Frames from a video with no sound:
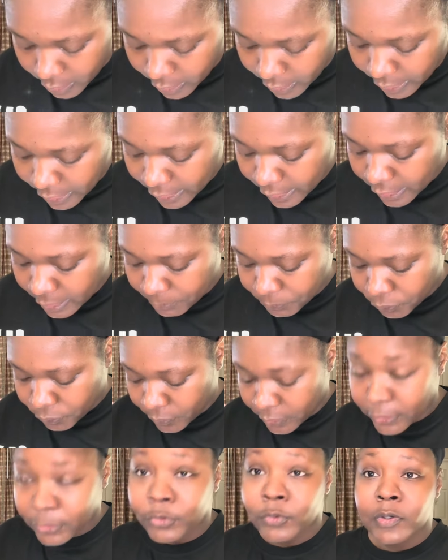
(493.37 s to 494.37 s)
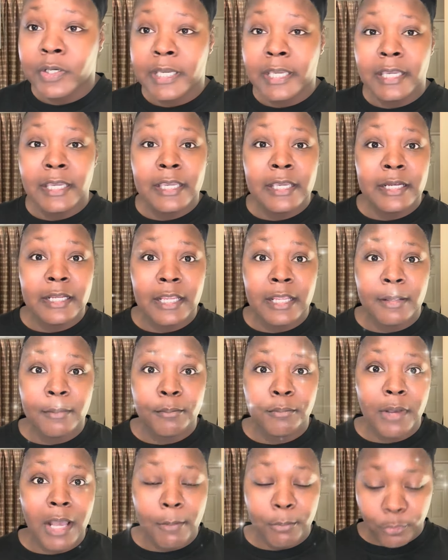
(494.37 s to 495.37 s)
I'm gonna go ahead
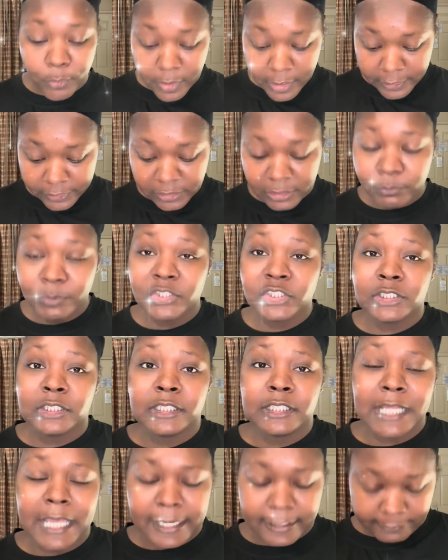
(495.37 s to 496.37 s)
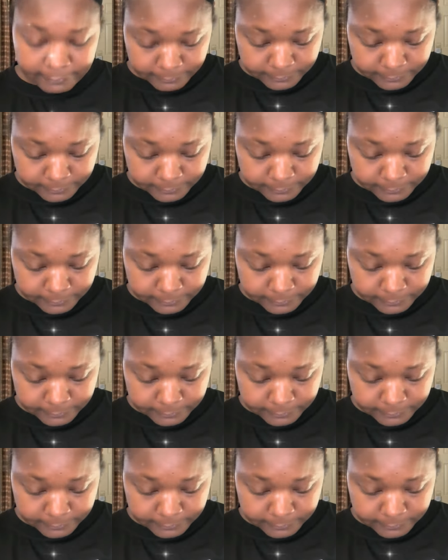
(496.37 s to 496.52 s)
and pop her on, see what she look like.